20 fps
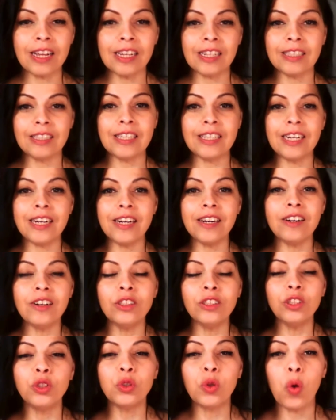Dear
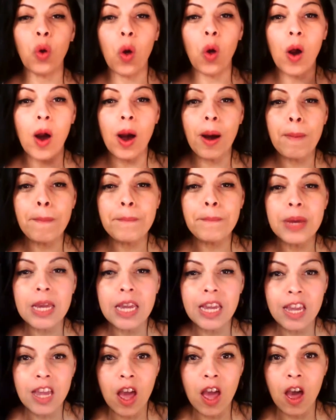
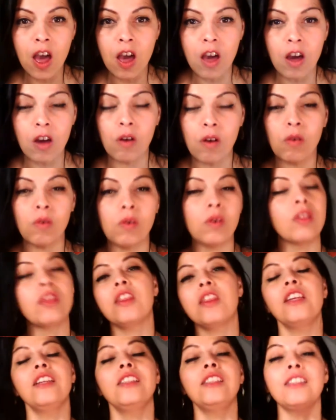Scorpio,
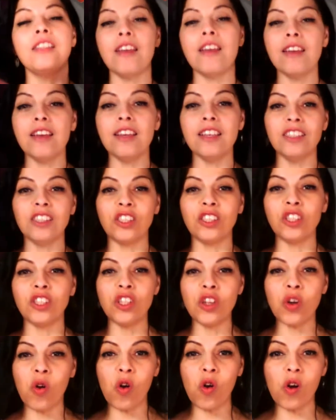this is
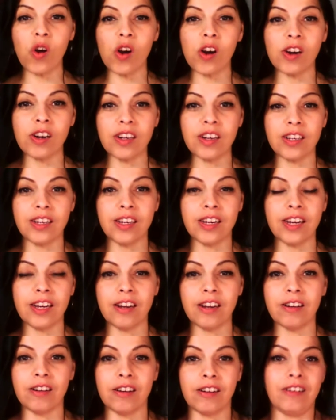your
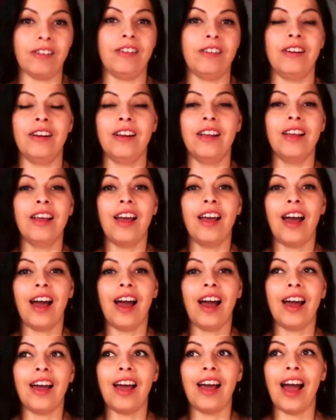year.
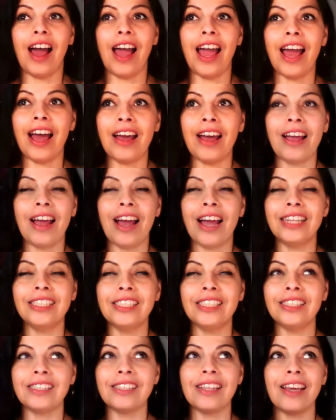I, I
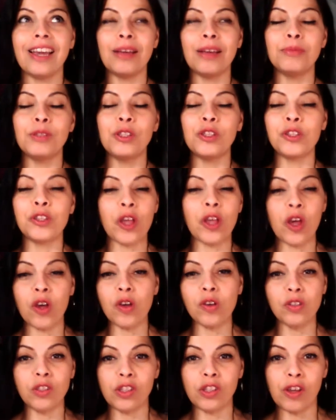just am so,
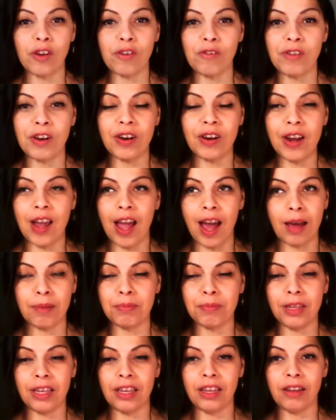so very
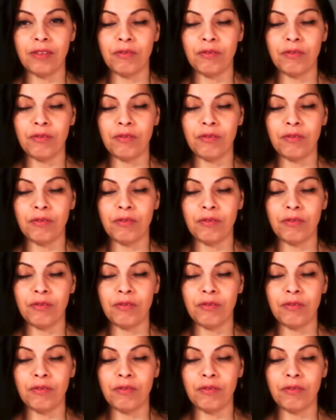happy